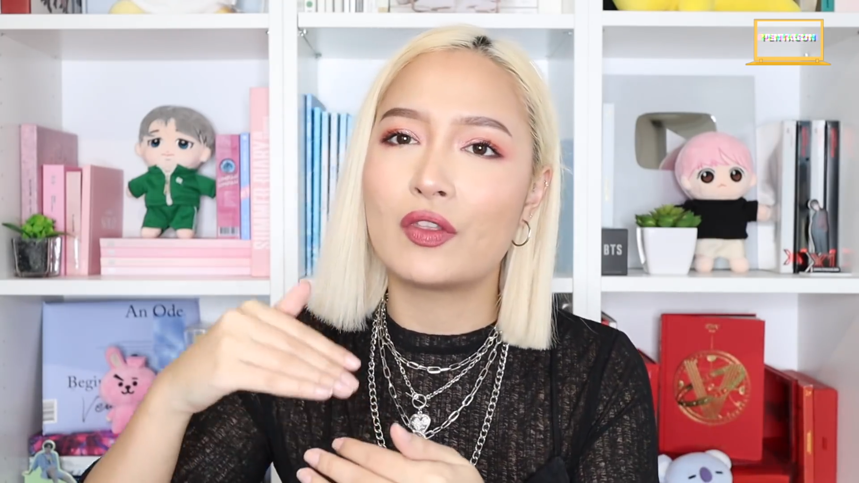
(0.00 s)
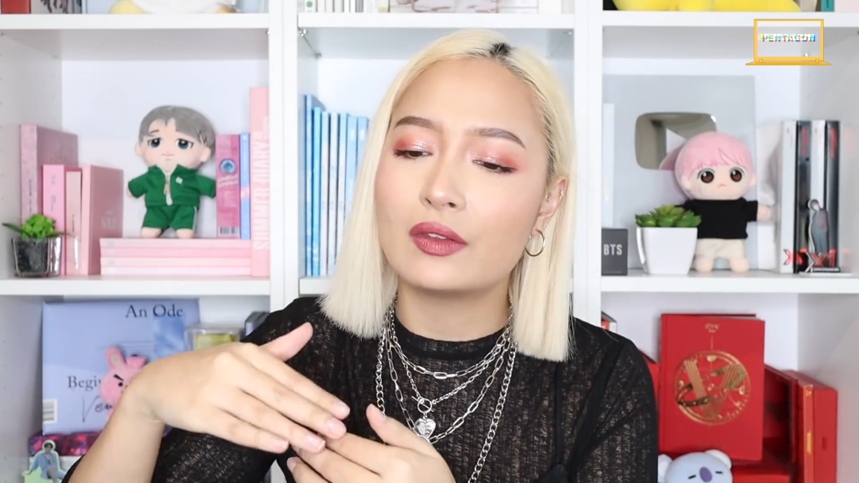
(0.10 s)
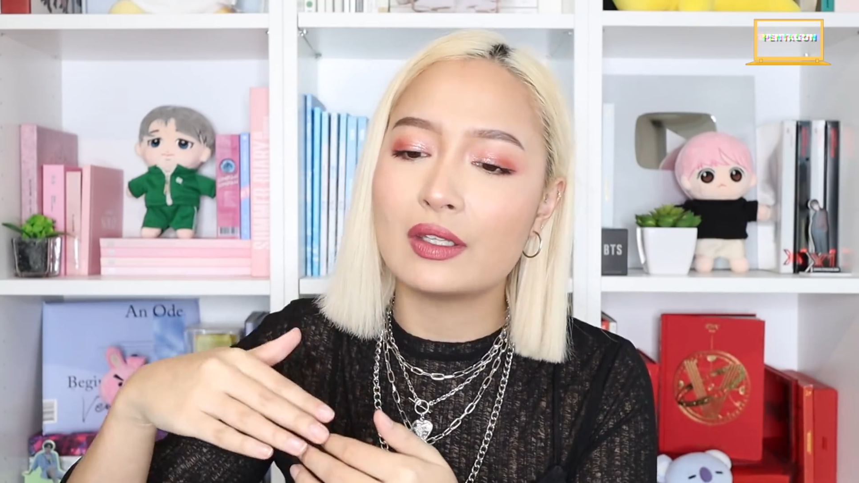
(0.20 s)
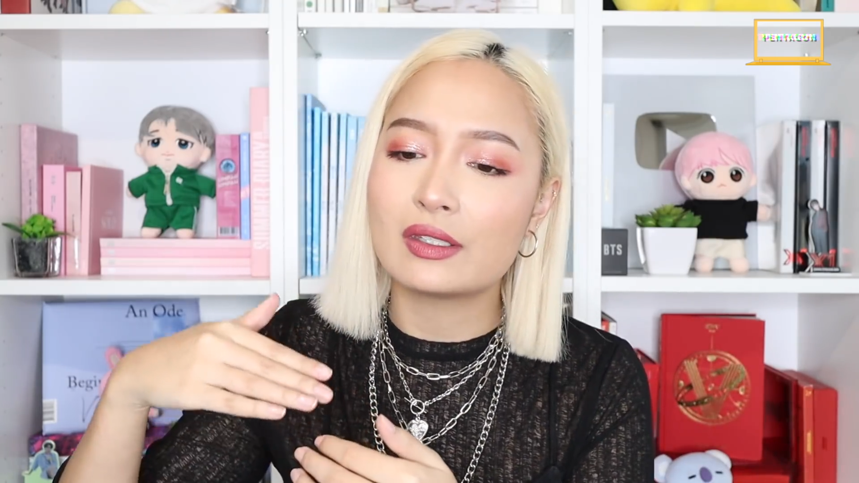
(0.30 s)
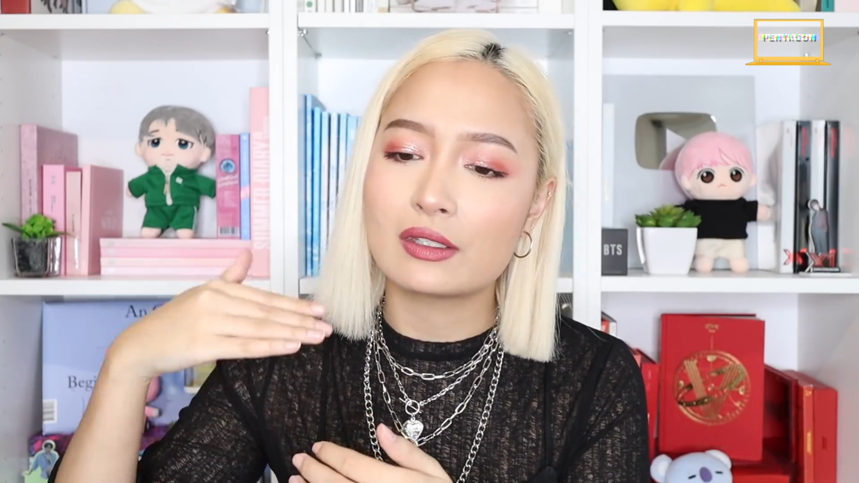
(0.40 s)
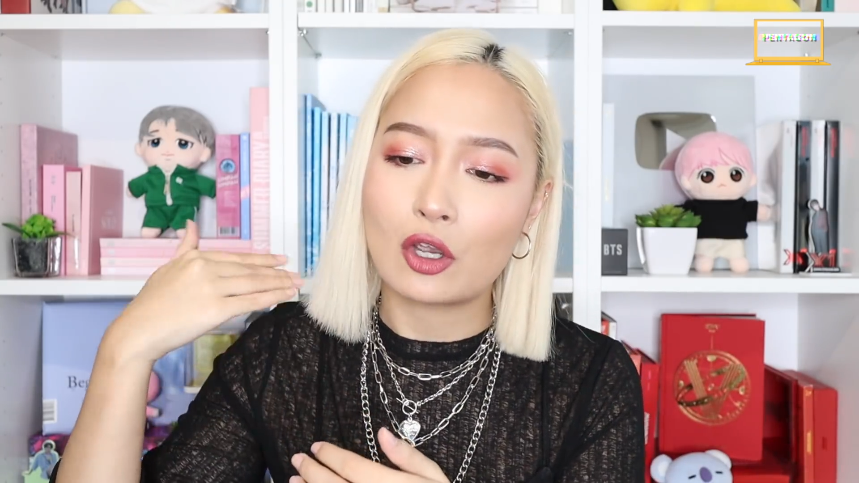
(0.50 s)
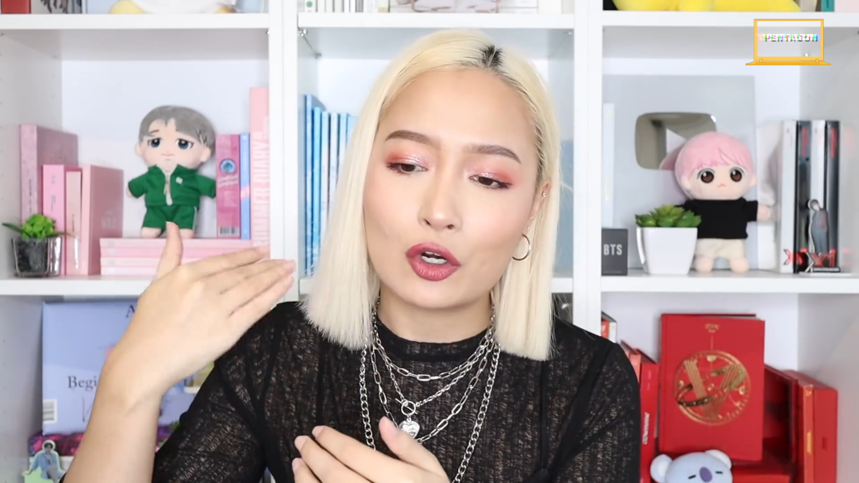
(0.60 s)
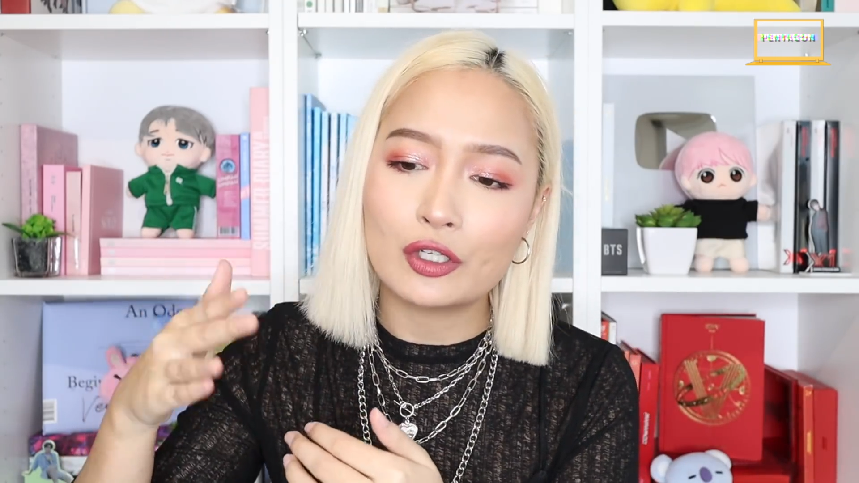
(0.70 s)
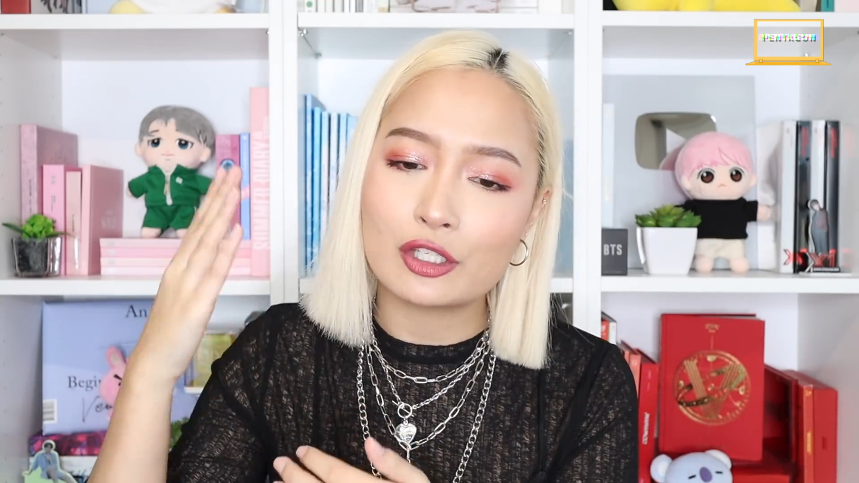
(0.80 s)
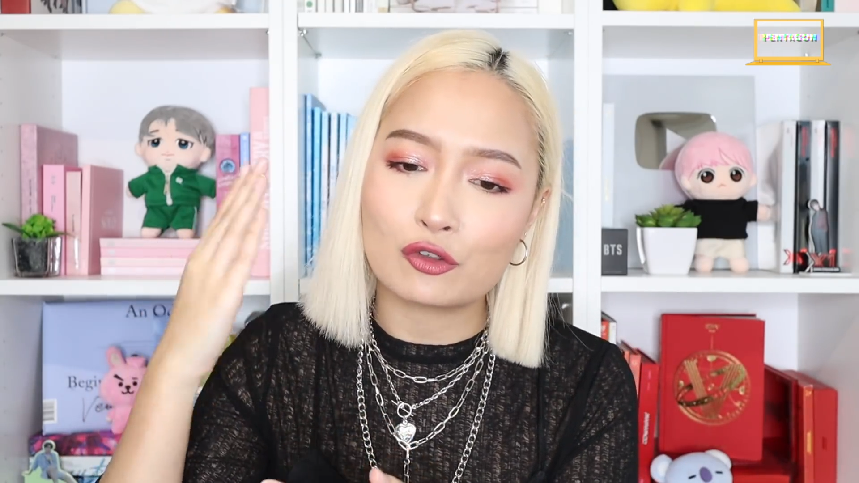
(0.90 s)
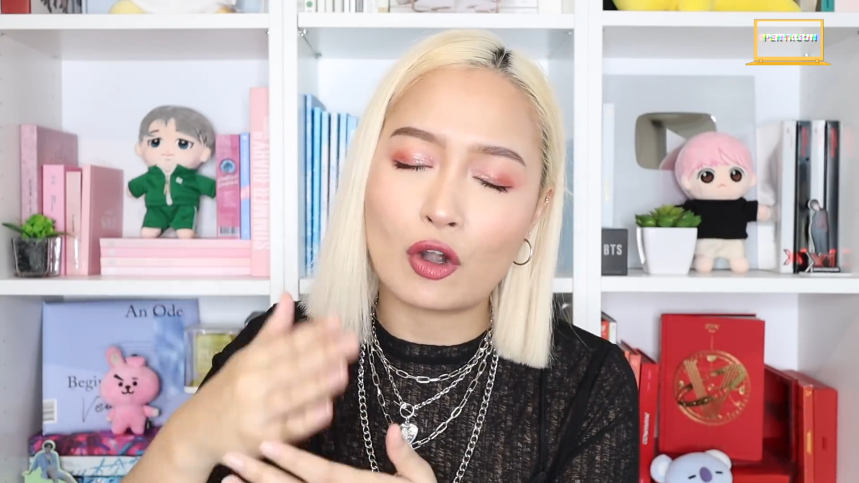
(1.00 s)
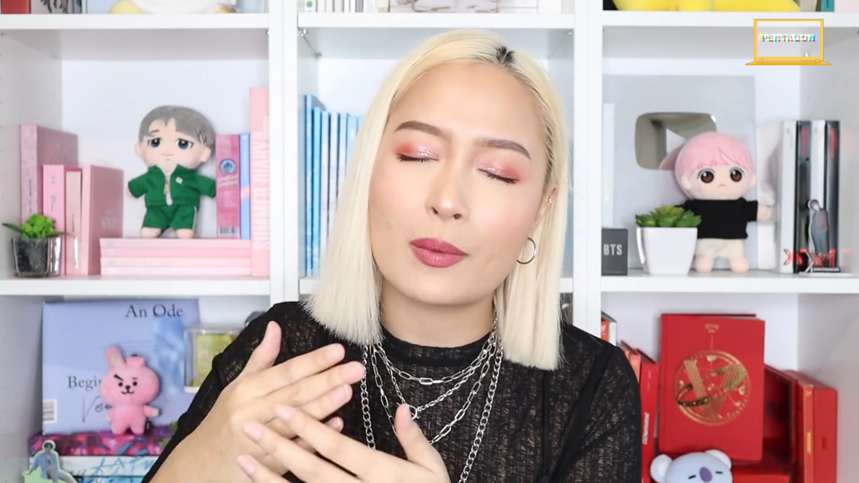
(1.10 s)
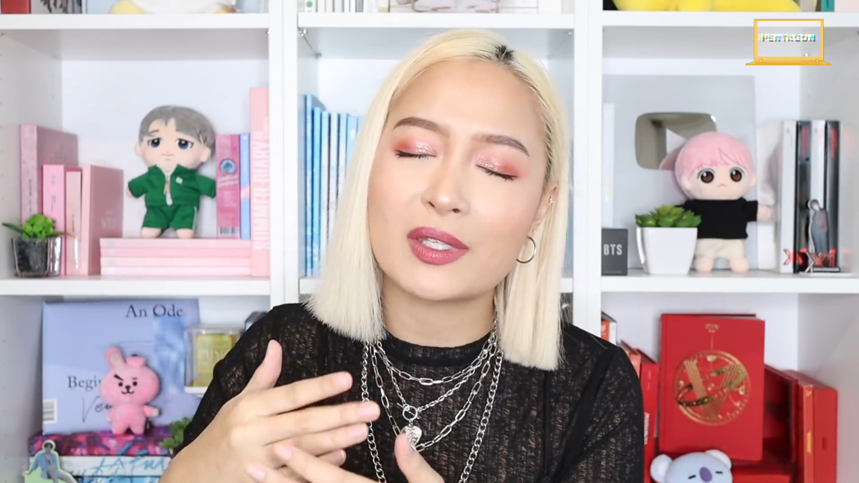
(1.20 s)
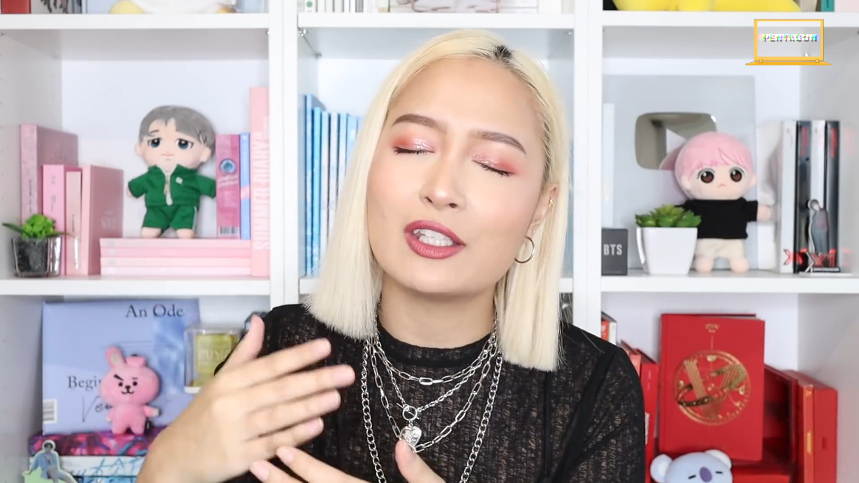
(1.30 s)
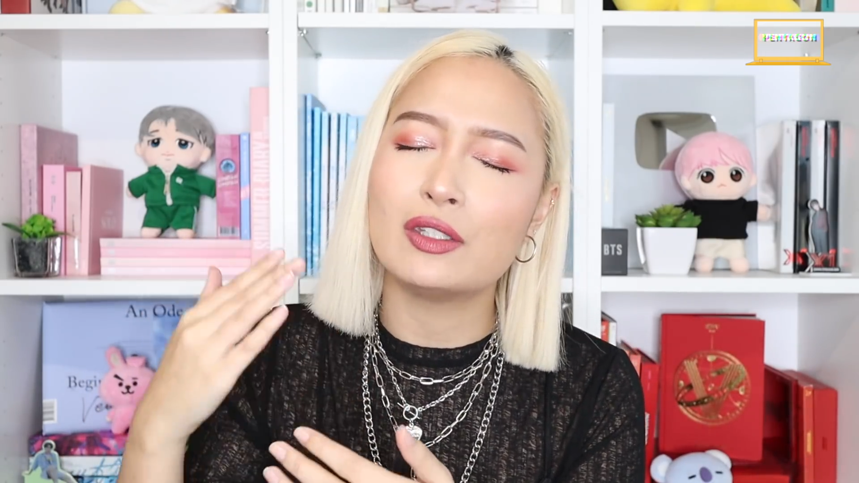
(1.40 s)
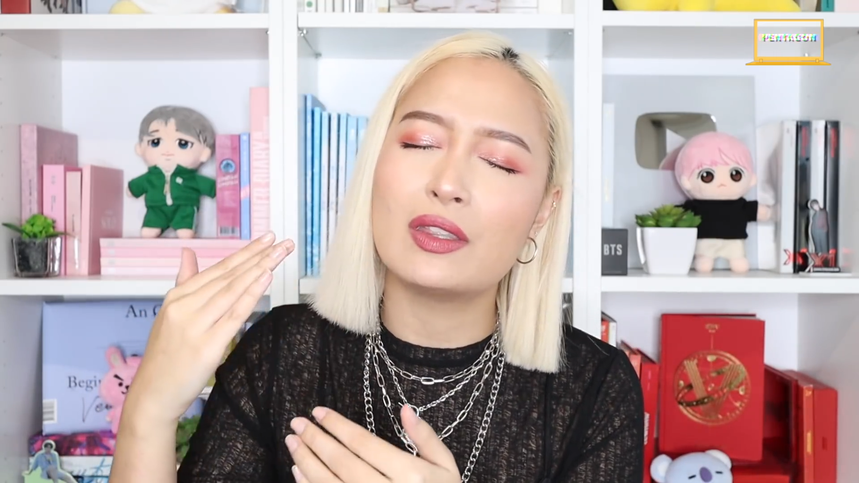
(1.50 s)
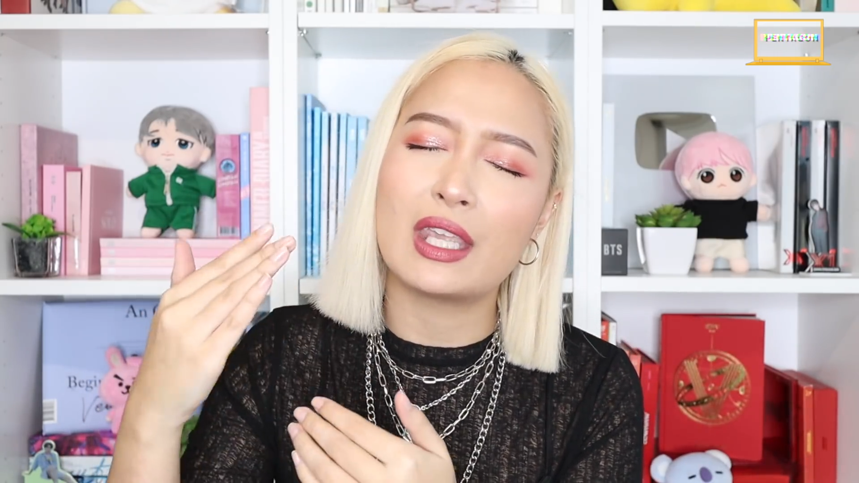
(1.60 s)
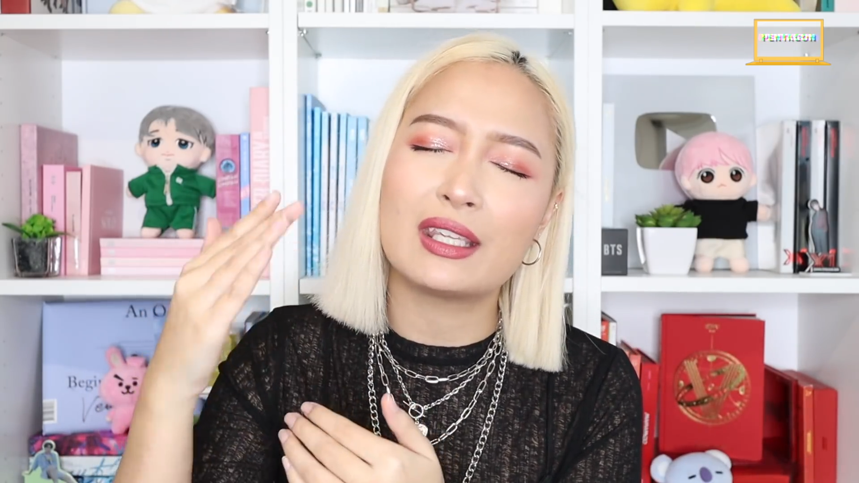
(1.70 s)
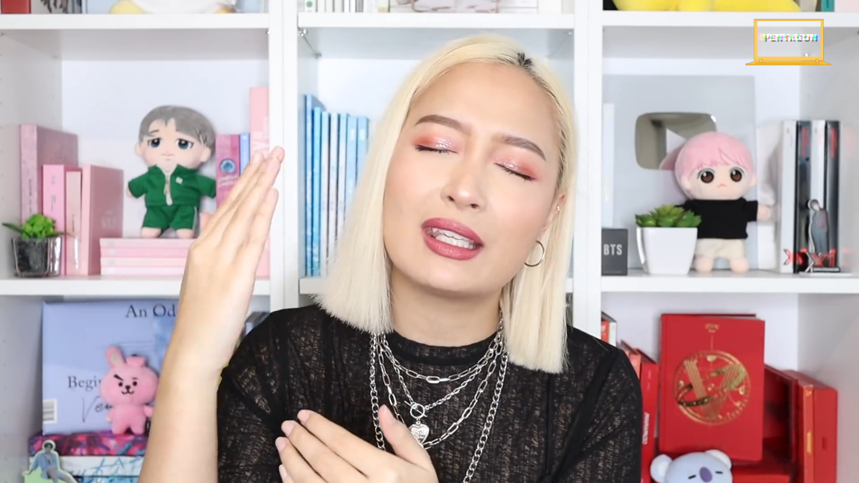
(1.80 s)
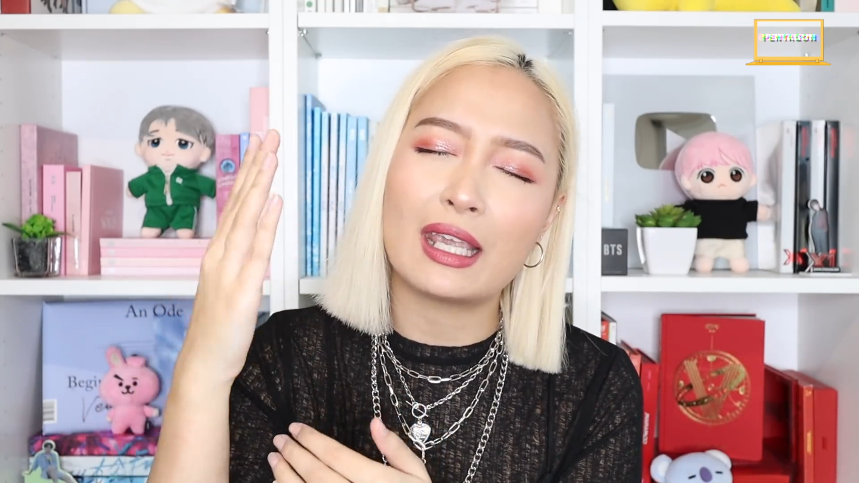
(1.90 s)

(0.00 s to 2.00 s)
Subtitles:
this chorus drops and they